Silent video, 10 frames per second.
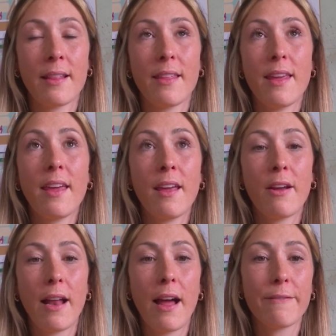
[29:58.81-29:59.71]
And thinking
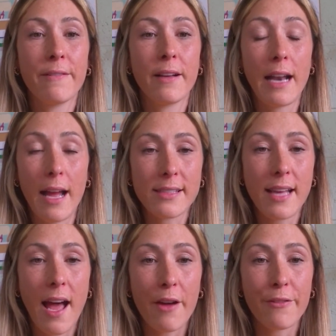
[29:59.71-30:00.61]
glass
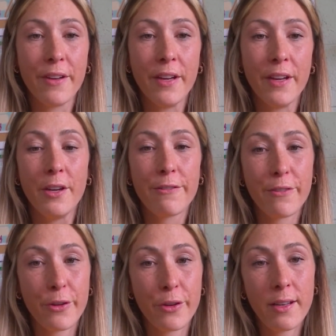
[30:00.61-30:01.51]
half full